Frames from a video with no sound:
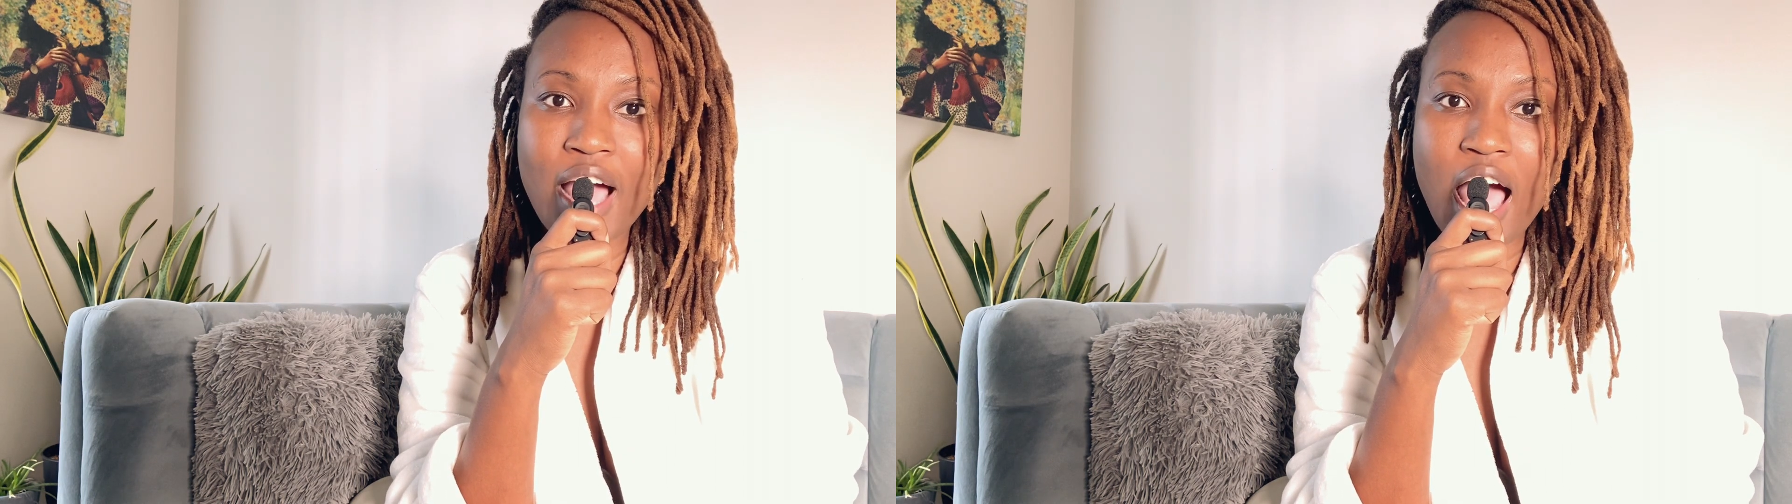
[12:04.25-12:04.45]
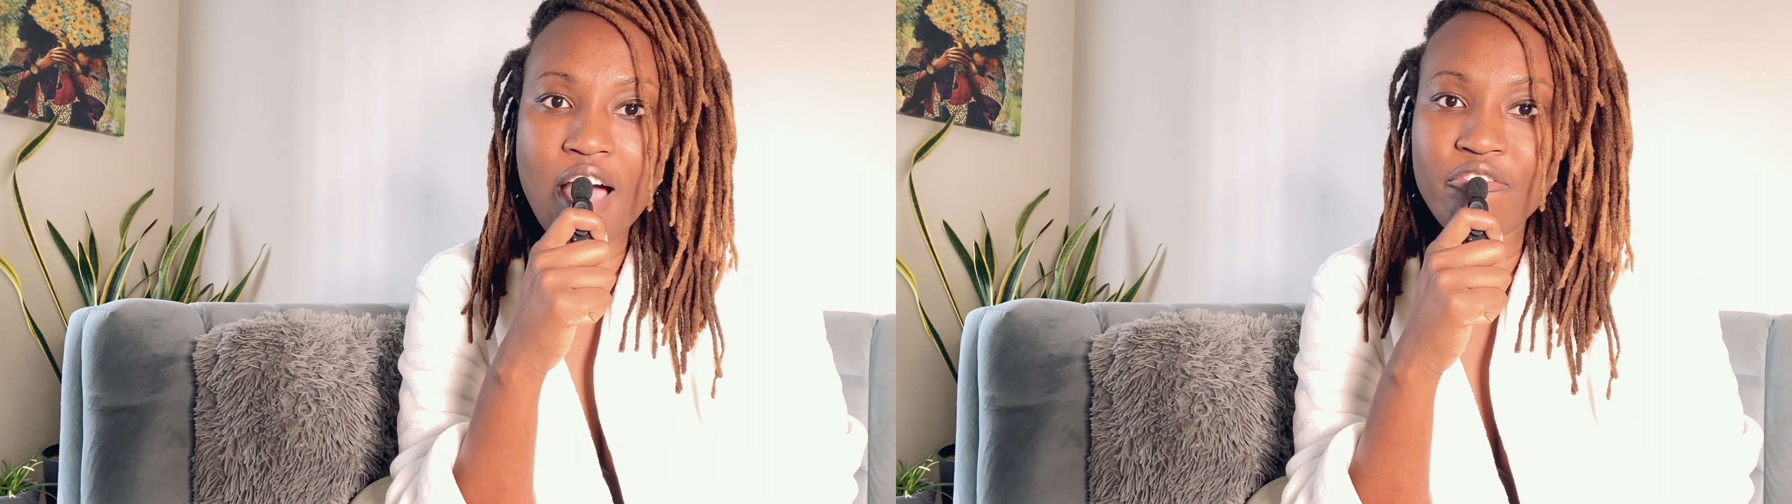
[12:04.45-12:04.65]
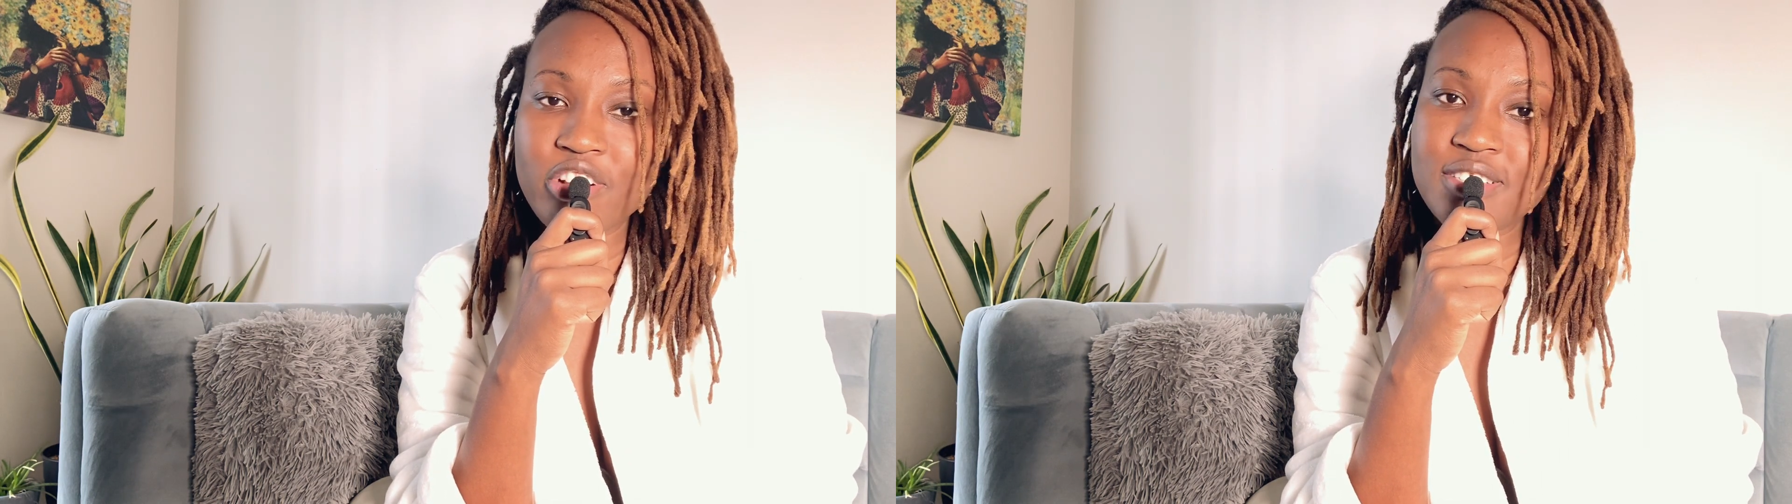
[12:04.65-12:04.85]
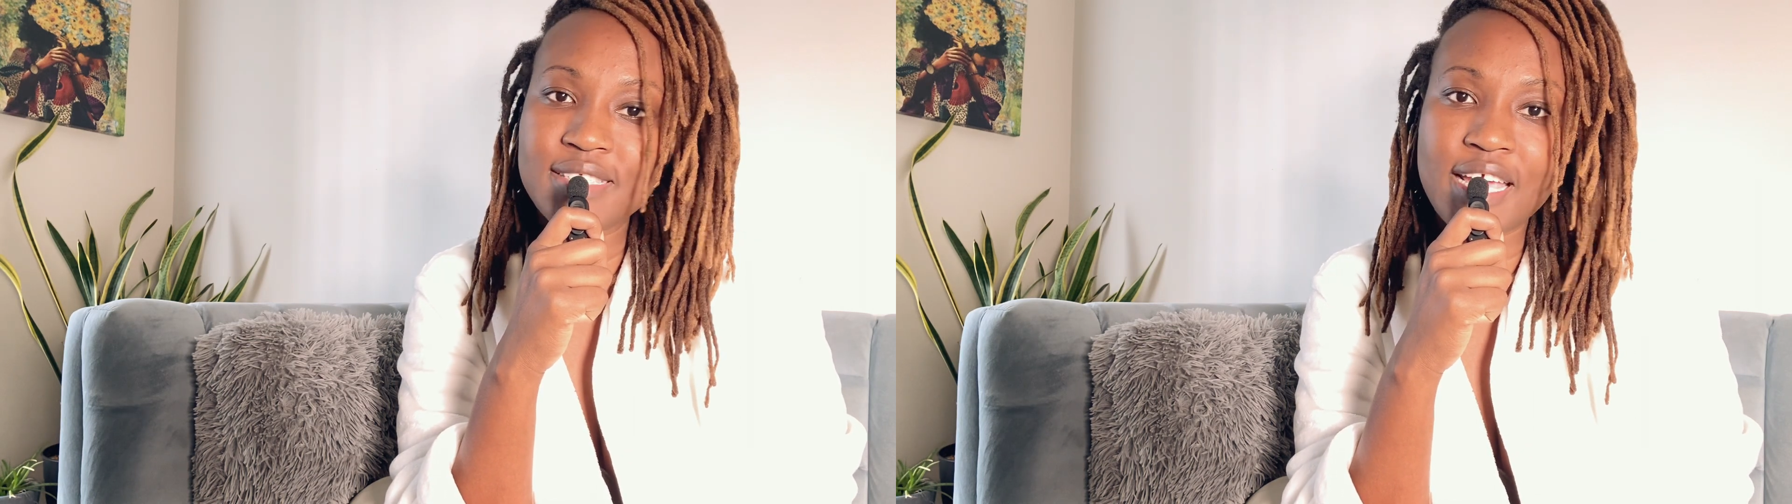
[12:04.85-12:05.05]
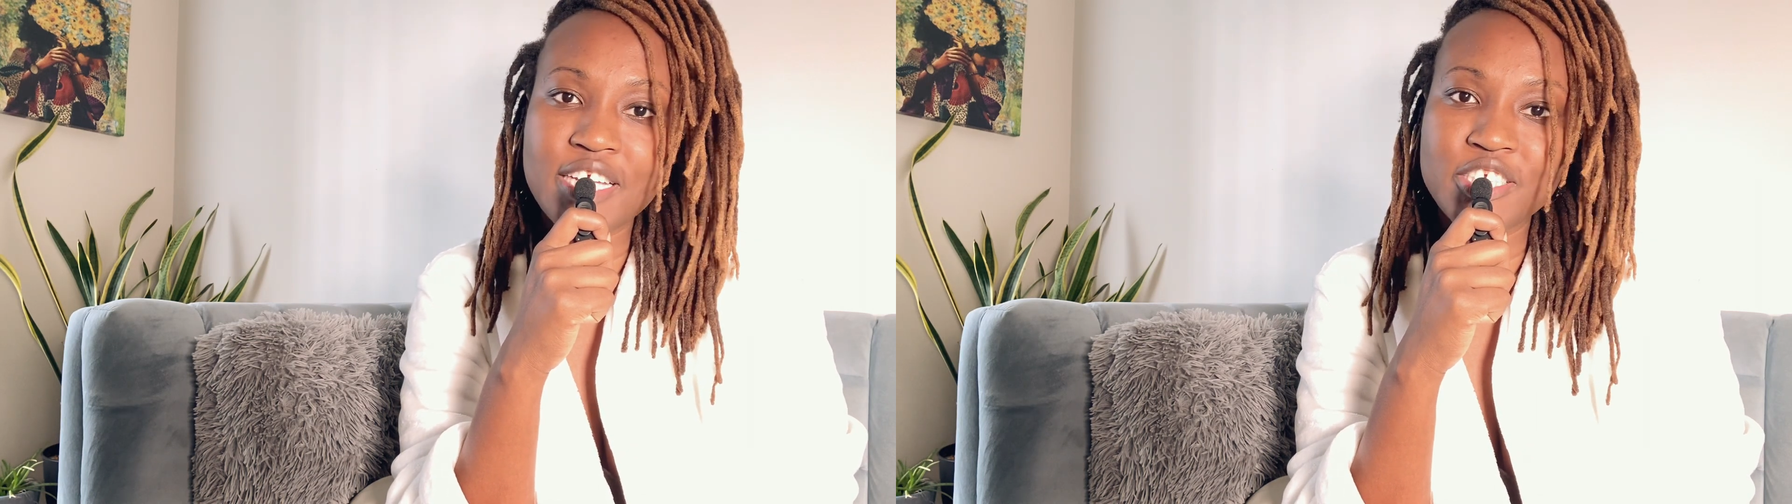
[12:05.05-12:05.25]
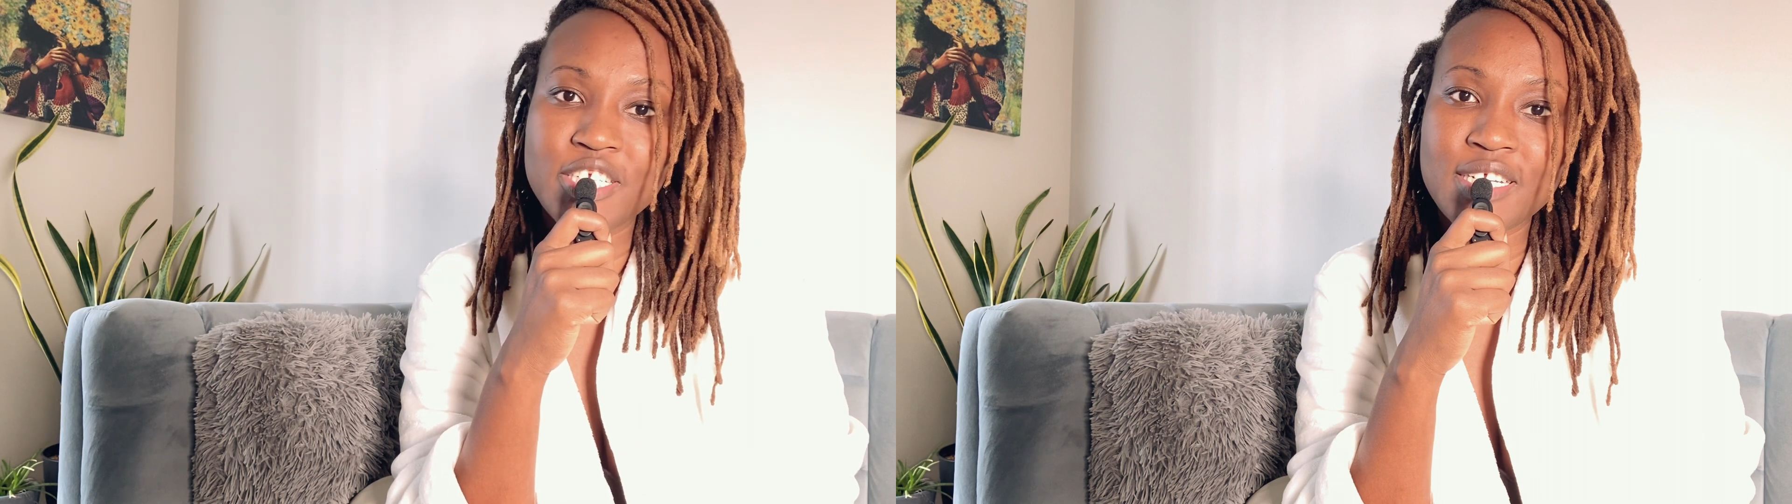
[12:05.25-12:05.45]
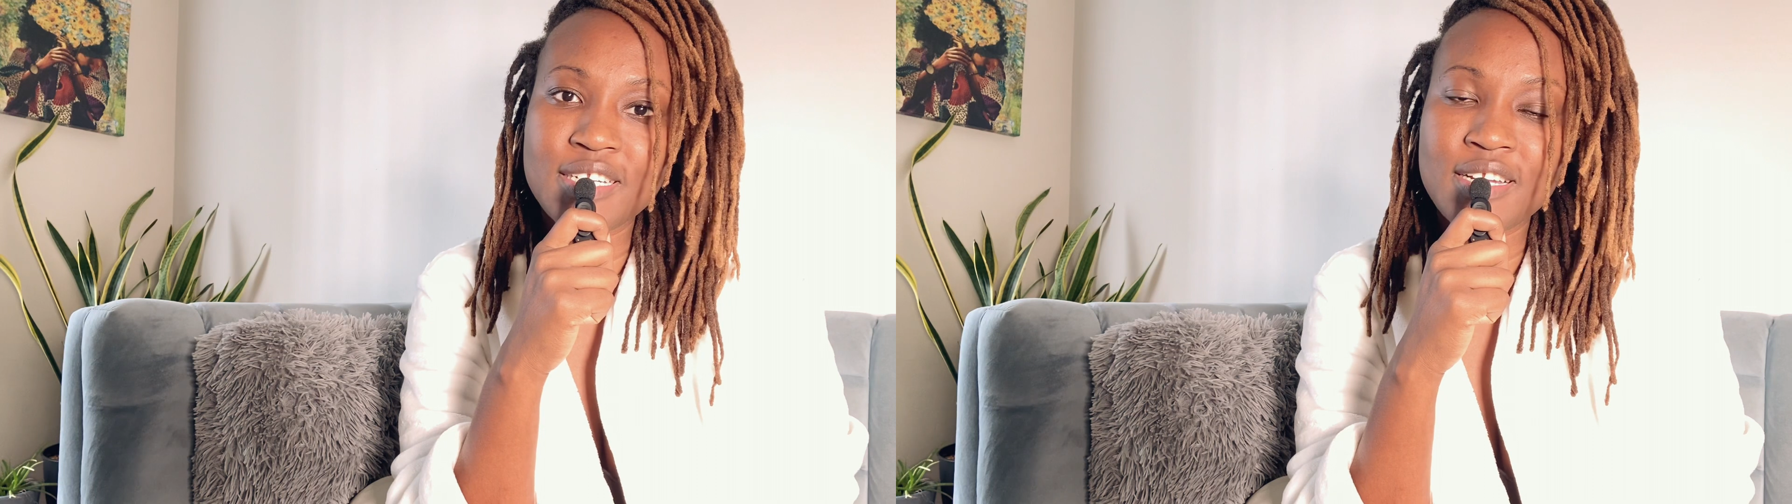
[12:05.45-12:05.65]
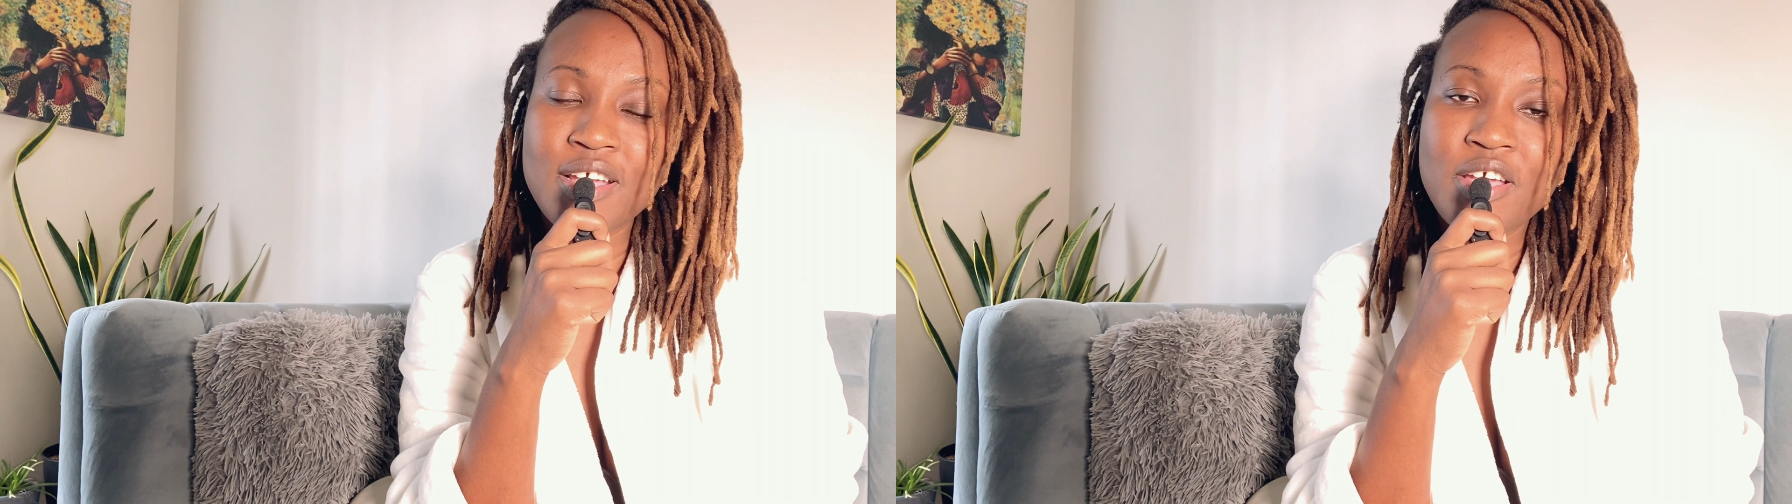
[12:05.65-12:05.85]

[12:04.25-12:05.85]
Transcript: conversation?